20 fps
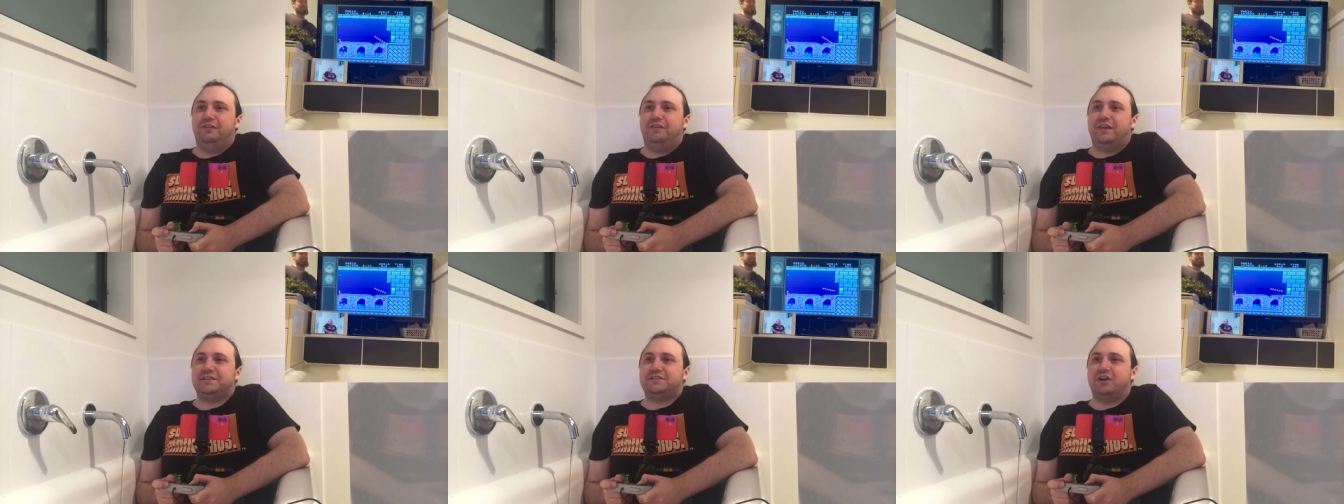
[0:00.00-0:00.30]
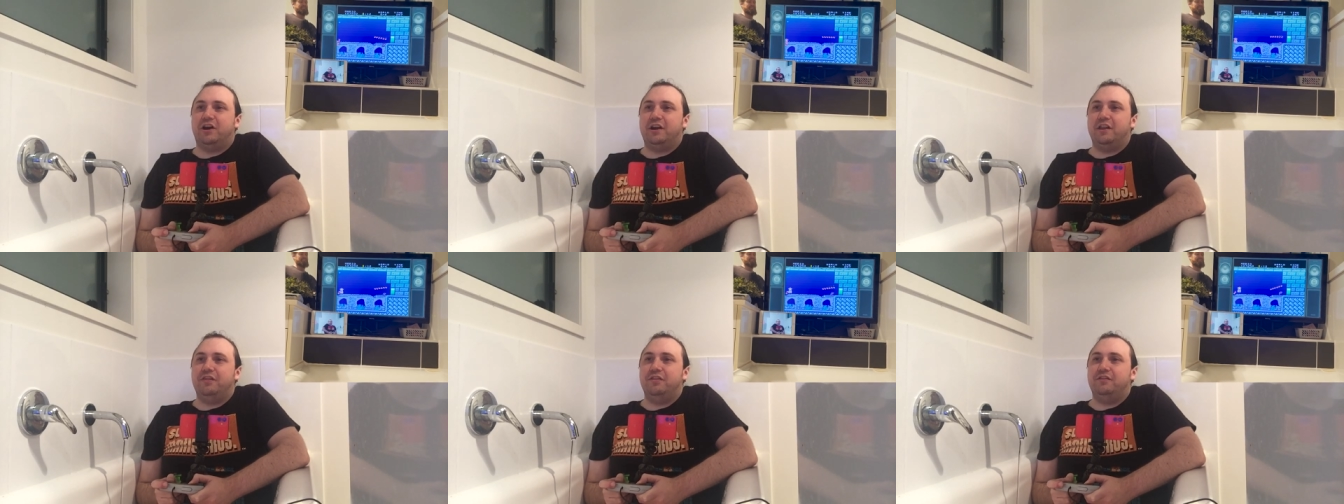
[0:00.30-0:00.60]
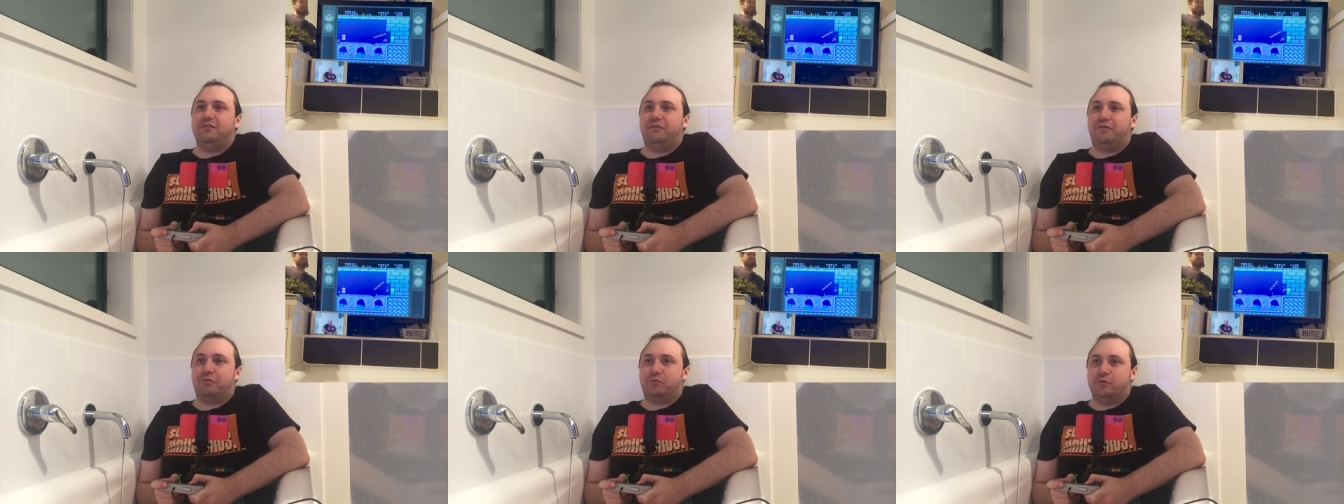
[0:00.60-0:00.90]
that's kind of
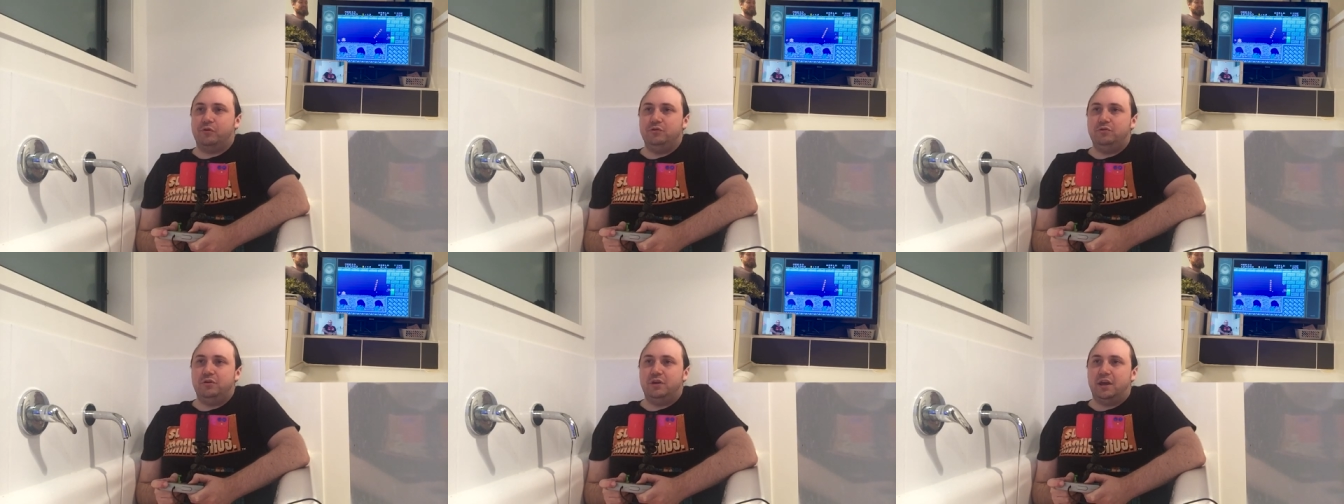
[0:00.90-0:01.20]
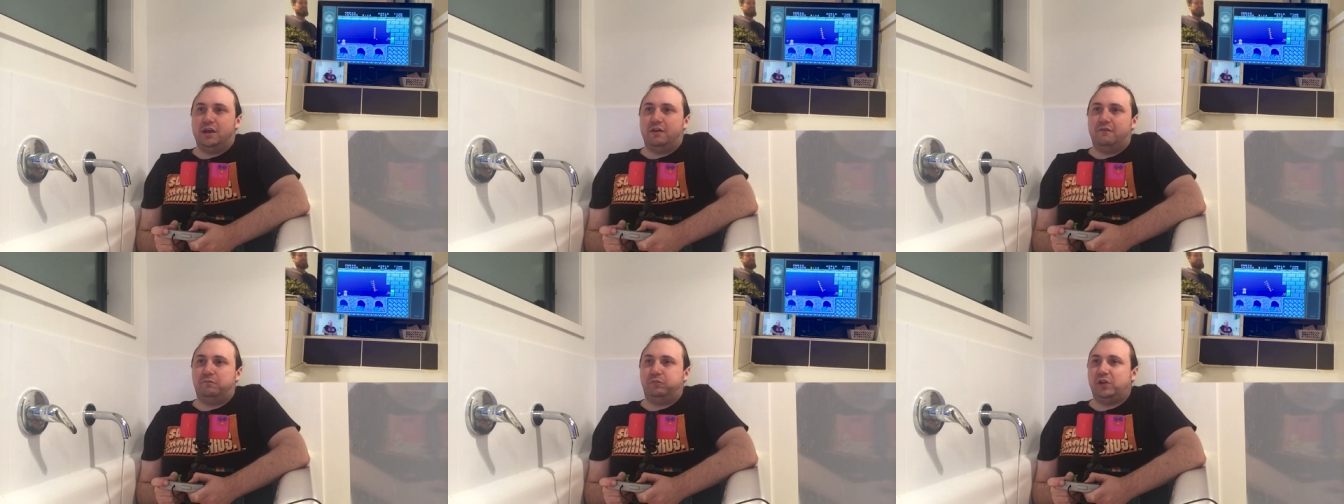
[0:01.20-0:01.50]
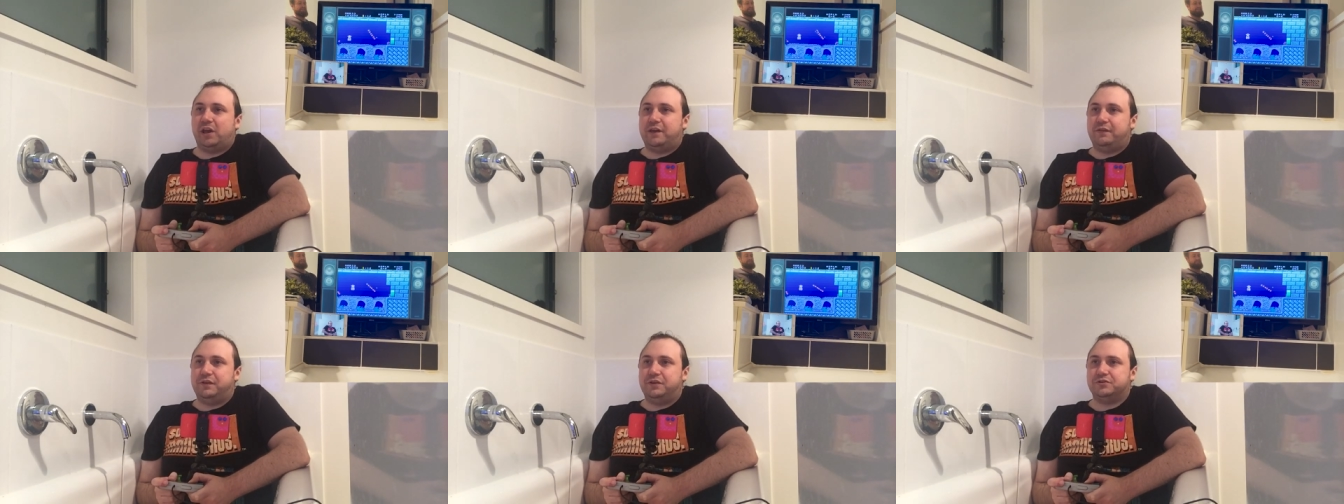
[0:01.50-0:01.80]
the thrill you get of
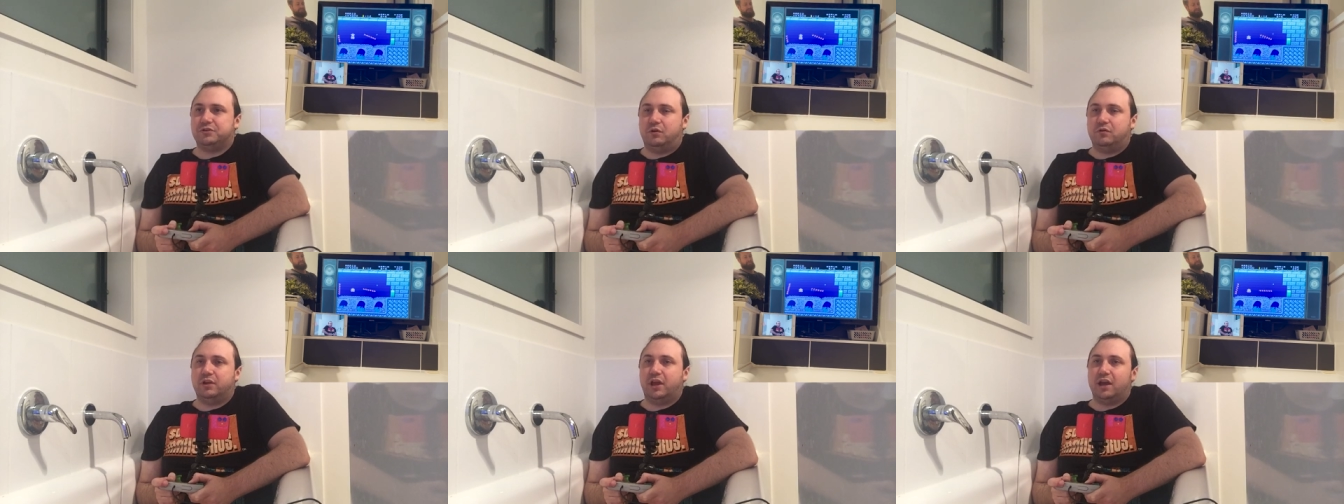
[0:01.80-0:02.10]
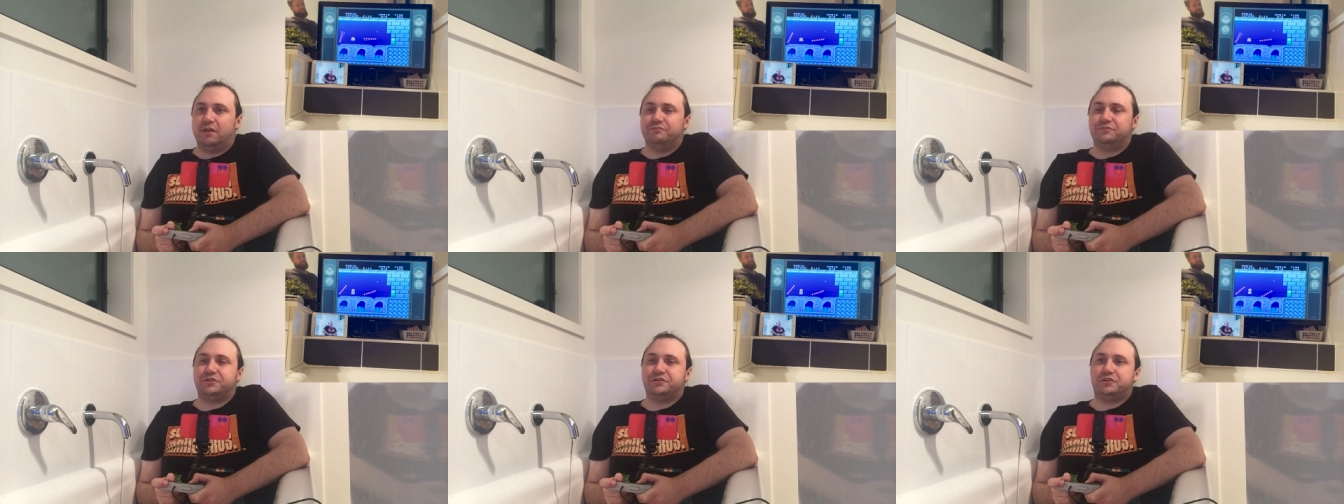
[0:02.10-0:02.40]
playing these old games.